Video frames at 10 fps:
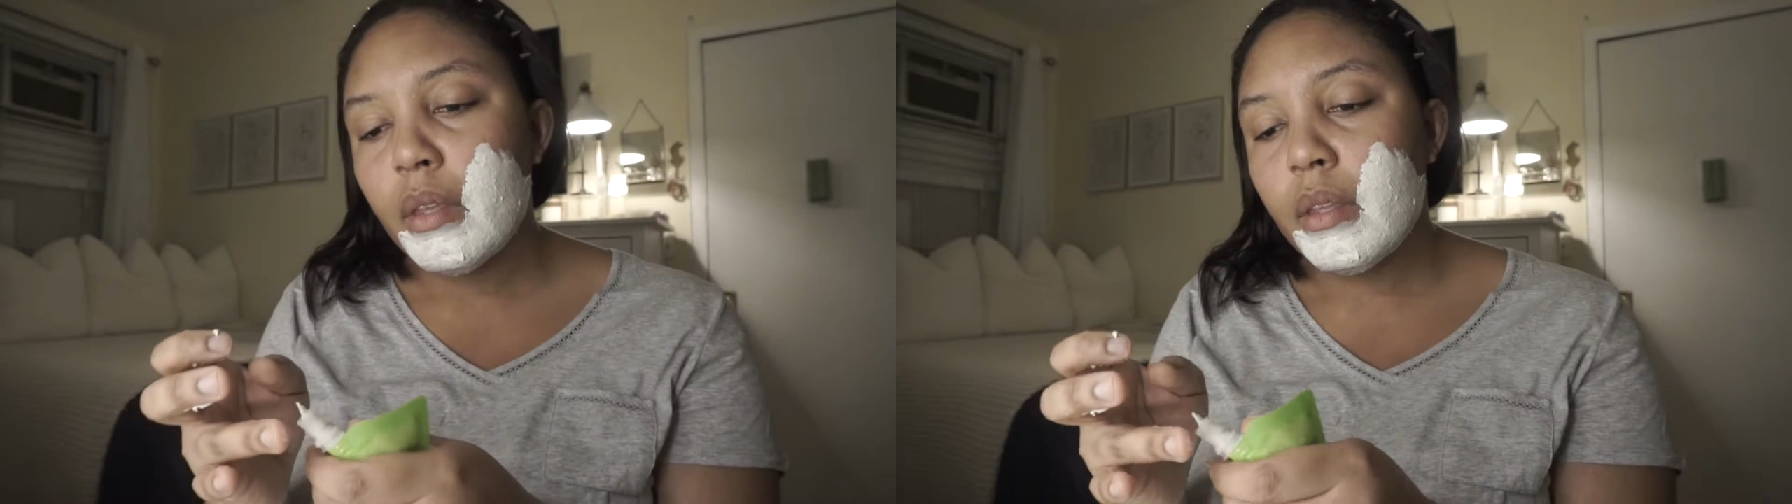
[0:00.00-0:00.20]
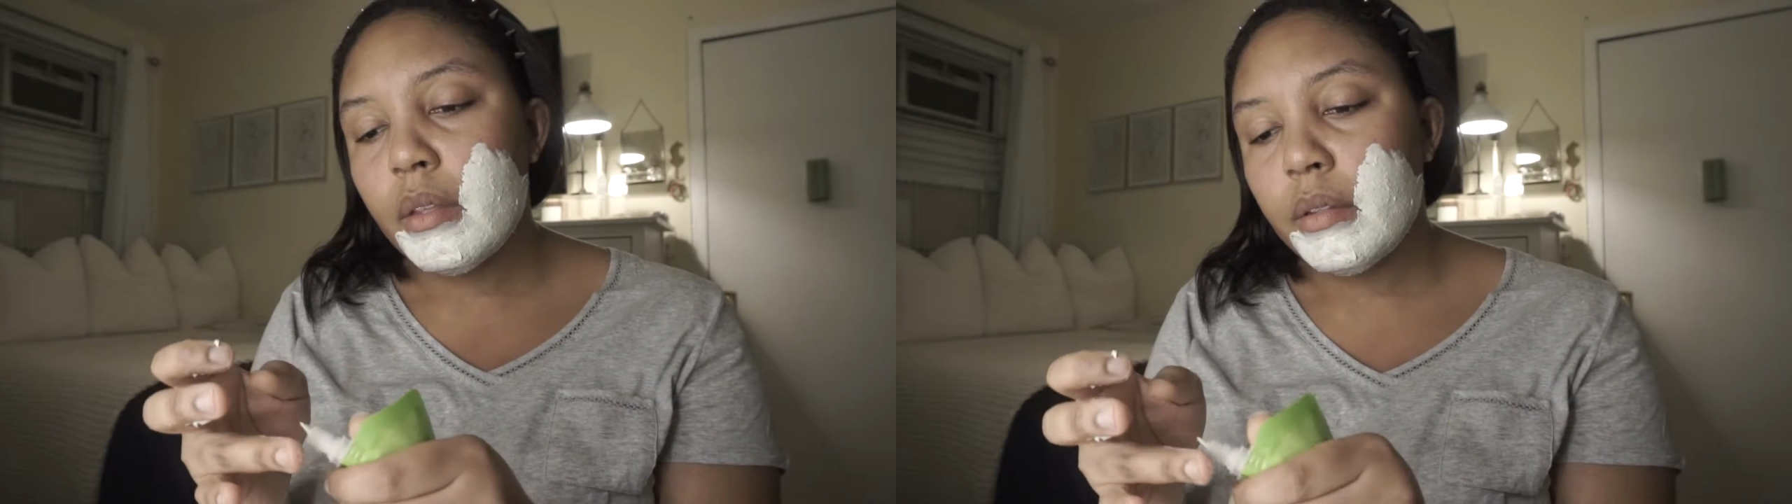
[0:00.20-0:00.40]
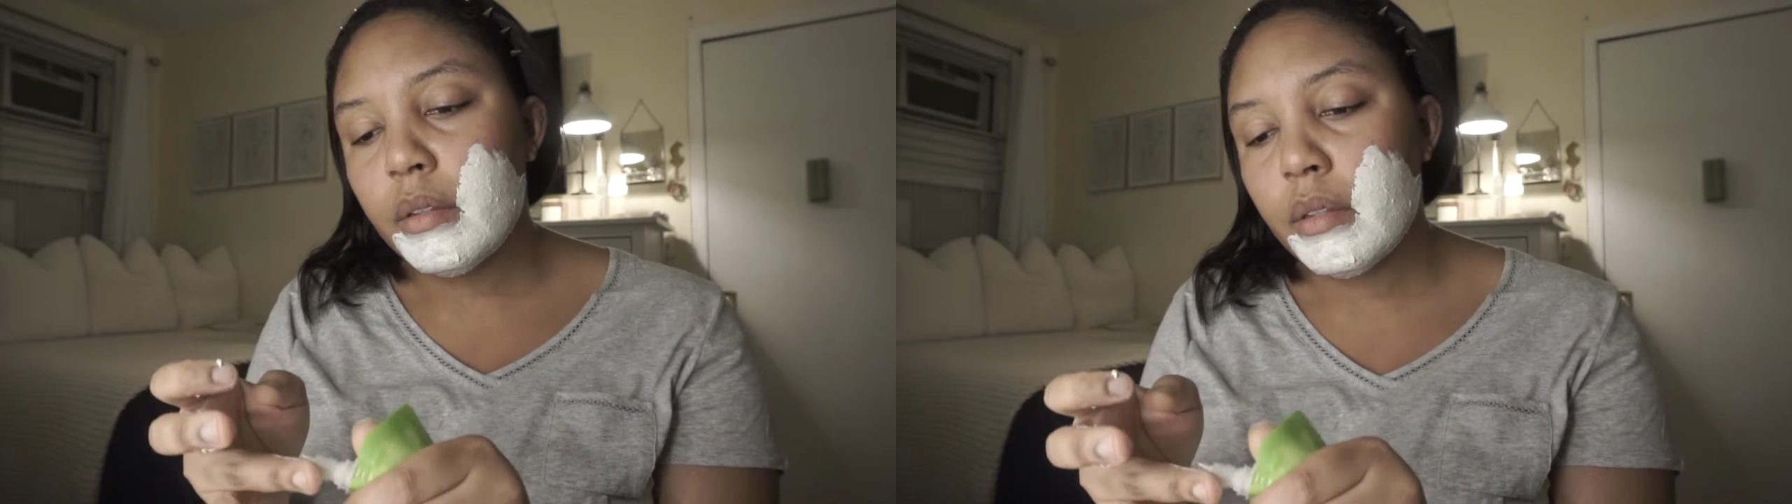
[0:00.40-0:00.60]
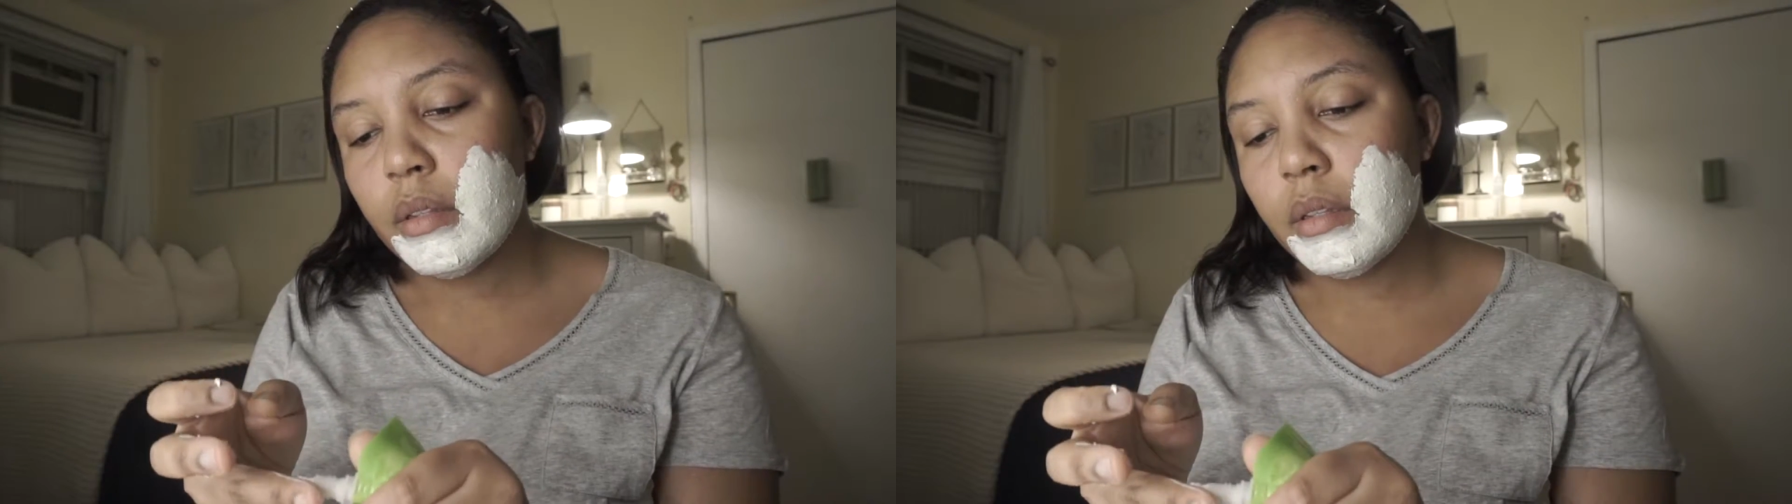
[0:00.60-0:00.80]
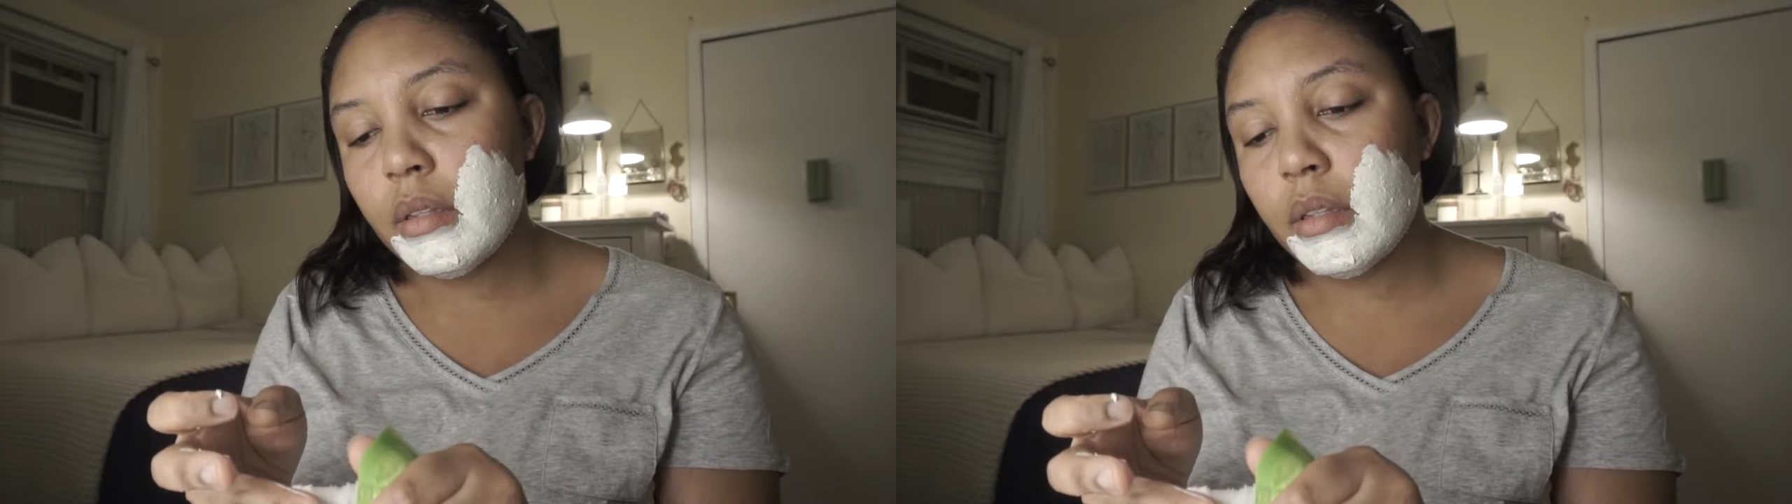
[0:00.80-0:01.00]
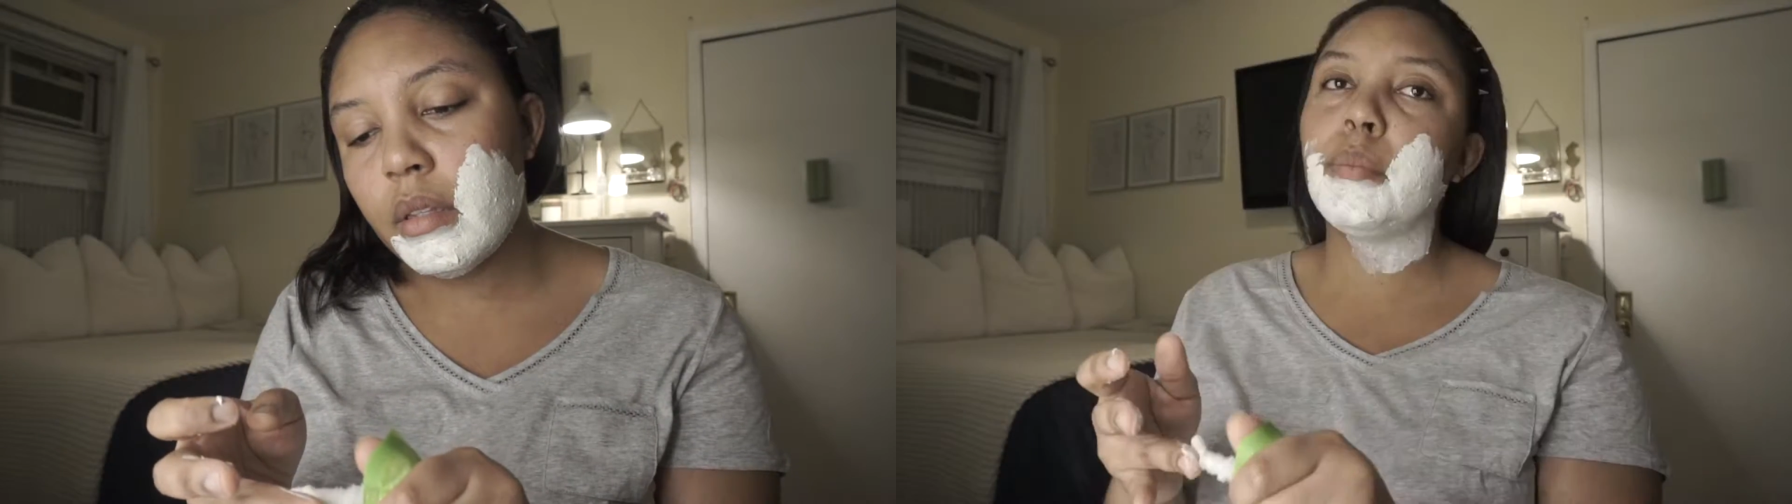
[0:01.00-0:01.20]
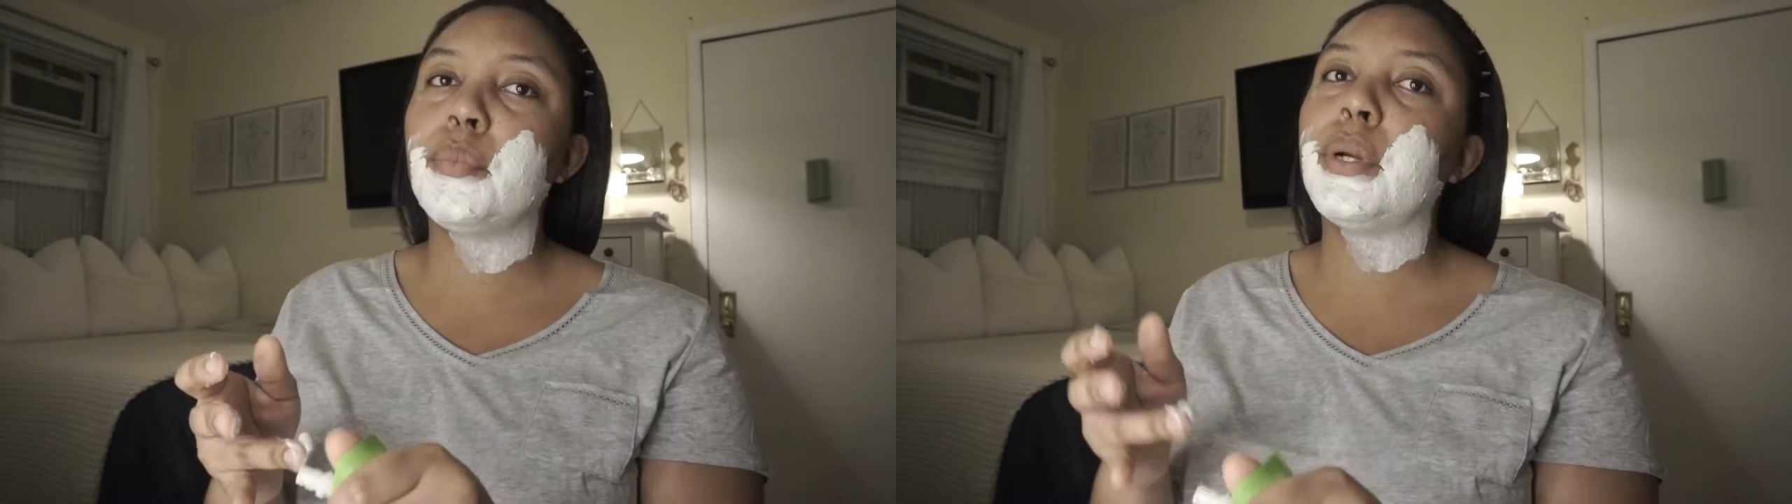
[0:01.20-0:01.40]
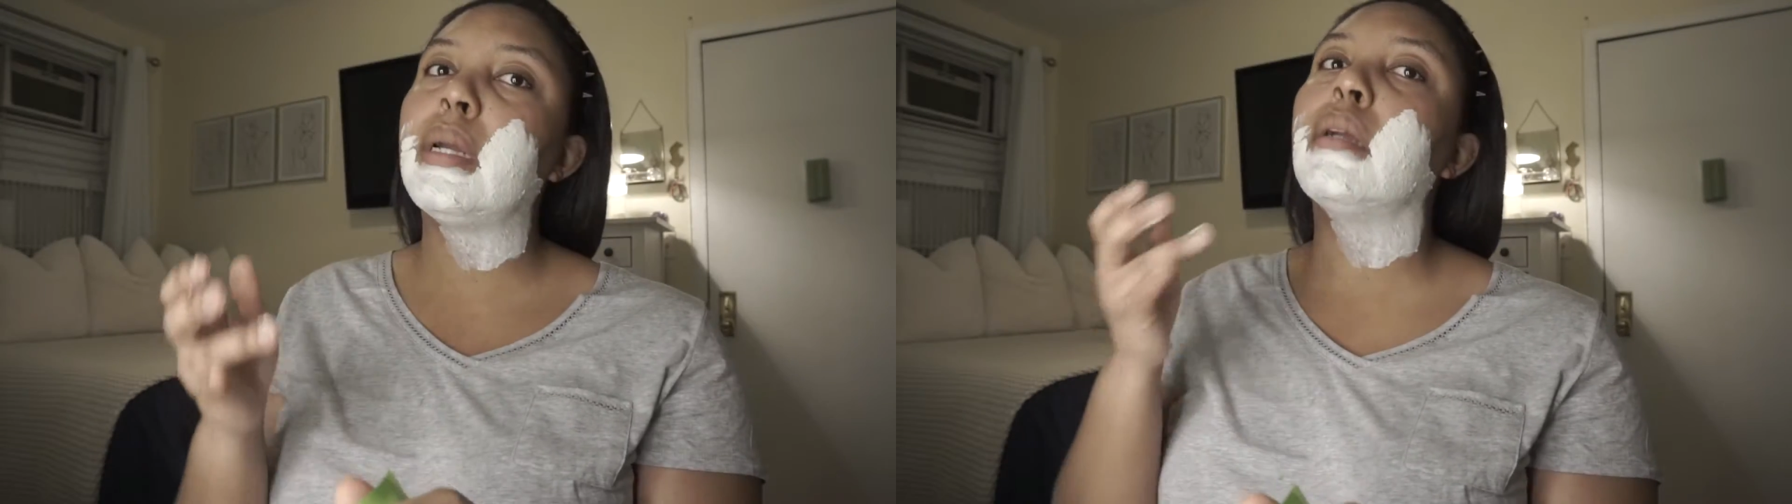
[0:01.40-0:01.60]
now.
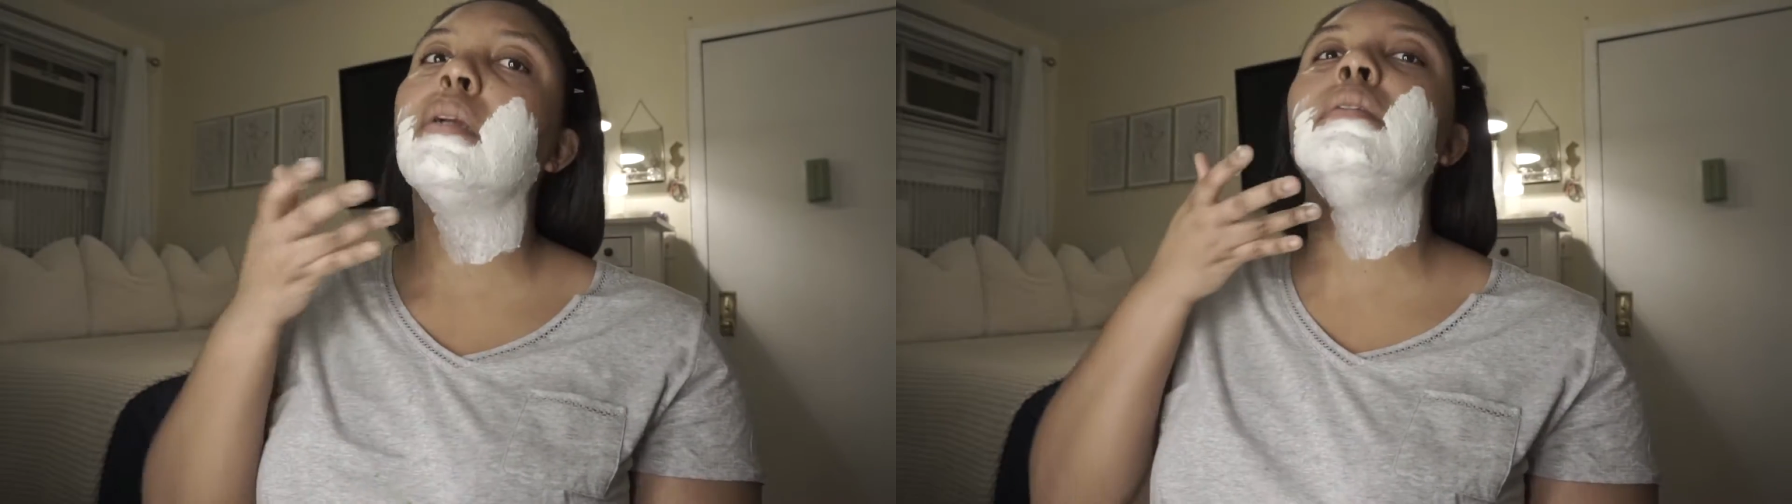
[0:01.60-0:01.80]
Bringing it